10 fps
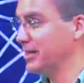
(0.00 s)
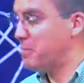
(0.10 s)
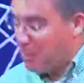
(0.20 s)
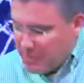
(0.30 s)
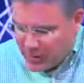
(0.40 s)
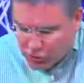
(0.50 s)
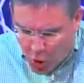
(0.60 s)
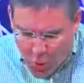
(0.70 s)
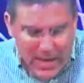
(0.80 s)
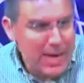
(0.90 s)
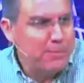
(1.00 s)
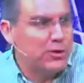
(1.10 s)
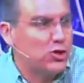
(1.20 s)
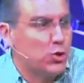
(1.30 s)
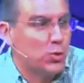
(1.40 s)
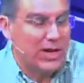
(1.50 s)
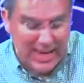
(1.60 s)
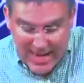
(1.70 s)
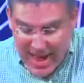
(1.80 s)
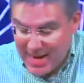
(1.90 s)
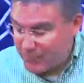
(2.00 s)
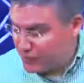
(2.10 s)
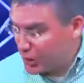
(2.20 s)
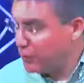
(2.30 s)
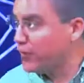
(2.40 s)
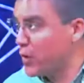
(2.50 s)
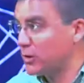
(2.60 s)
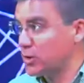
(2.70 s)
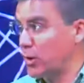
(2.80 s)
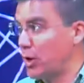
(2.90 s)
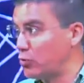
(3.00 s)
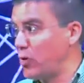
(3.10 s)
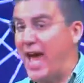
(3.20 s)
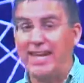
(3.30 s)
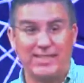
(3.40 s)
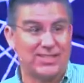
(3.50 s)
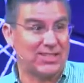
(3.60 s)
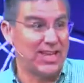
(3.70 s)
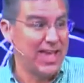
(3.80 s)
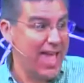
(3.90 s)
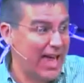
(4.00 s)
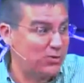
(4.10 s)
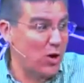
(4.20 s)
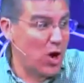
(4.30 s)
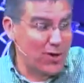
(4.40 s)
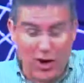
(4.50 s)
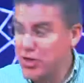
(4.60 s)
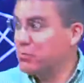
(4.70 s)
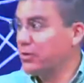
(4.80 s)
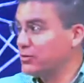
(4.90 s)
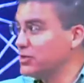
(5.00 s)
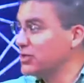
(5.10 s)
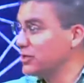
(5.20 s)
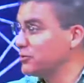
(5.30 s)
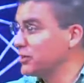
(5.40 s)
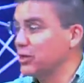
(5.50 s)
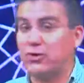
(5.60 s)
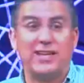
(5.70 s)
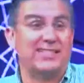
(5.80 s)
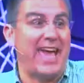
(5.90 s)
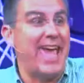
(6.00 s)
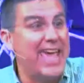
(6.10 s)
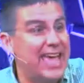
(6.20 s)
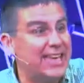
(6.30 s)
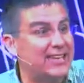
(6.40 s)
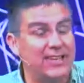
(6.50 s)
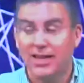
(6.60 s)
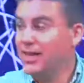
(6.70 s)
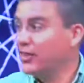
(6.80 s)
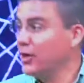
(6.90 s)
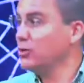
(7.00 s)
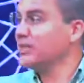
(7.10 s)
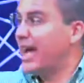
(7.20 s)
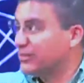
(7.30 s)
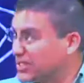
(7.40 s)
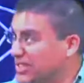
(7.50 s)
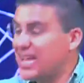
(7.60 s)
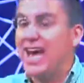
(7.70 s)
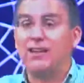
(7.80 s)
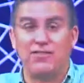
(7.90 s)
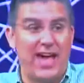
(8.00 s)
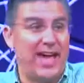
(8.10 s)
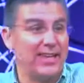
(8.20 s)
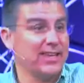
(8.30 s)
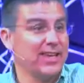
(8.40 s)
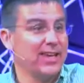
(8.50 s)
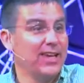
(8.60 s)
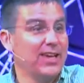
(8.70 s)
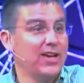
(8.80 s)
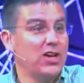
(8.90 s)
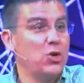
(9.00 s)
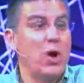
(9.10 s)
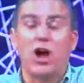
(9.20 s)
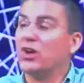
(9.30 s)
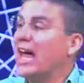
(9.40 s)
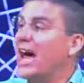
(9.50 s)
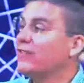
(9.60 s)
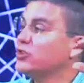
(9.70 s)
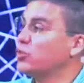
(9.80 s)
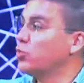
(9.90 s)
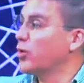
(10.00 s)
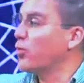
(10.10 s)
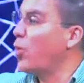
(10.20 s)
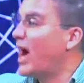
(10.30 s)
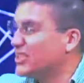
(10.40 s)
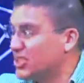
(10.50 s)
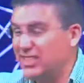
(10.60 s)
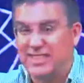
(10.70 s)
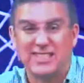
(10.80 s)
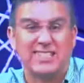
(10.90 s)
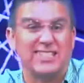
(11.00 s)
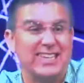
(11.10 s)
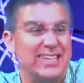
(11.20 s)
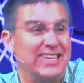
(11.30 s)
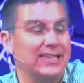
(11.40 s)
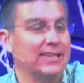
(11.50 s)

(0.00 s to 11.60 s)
May we be growing and maturing and not so focused on our rights as we are our other brothers and sisters in Christ and those outside of that who our lives are, we're watching to see